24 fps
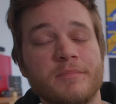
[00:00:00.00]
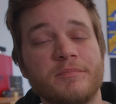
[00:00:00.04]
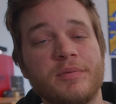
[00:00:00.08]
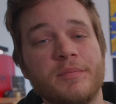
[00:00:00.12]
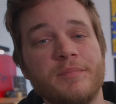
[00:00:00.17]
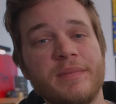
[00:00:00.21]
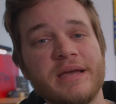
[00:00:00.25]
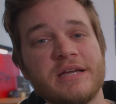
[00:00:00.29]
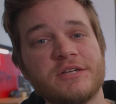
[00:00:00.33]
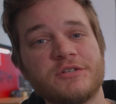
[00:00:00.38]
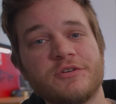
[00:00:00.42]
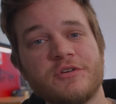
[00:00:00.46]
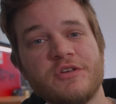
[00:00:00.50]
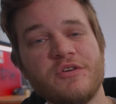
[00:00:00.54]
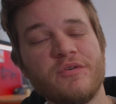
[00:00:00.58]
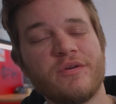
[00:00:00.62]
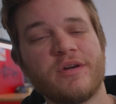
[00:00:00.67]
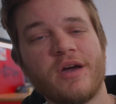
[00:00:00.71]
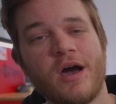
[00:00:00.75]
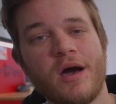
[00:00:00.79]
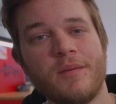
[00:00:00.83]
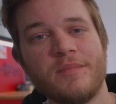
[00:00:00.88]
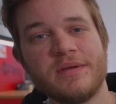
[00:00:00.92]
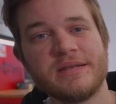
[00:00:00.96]
but make sure you
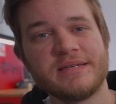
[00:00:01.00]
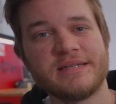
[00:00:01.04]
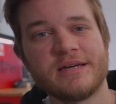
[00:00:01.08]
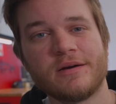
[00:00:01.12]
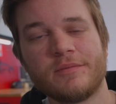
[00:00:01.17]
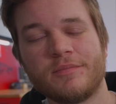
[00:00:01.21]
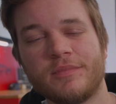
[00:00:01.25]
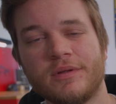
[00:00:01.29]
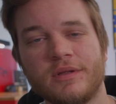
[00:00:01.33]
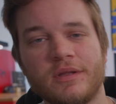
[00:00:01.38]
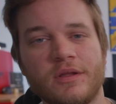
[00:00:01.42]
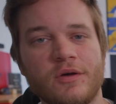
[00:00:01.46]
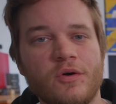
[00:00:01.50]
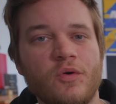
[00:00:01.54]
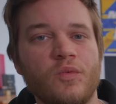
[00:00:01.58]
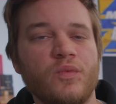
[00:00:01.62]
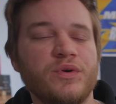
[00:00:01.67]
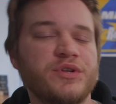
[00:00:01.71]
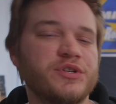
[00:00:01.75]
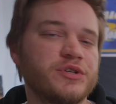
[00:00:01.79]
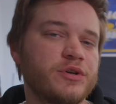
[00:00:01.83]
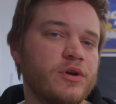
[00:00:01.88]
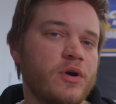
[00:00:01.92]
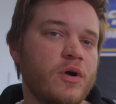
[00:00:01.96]
comment down below
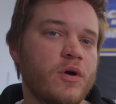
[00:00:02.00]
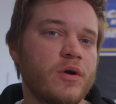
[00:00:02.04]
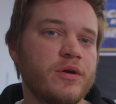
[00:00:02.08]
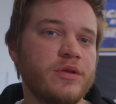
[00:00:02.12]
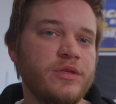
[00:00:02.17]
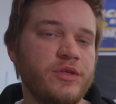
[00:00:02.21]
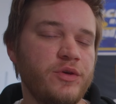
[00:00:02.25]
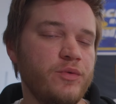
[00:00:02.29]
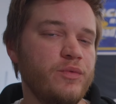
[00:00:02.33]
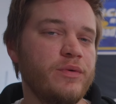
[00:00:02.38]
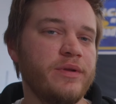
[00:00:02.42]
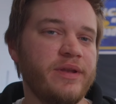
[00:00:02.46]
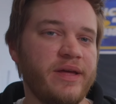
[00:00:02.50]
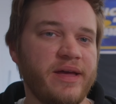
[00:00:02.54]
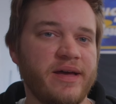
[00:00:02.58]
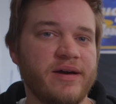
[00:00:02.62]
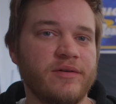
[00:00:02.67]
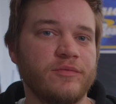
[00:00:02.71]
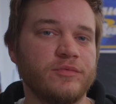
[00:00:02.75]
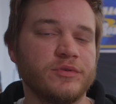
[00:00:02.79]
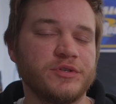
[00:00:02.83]
which car you would have.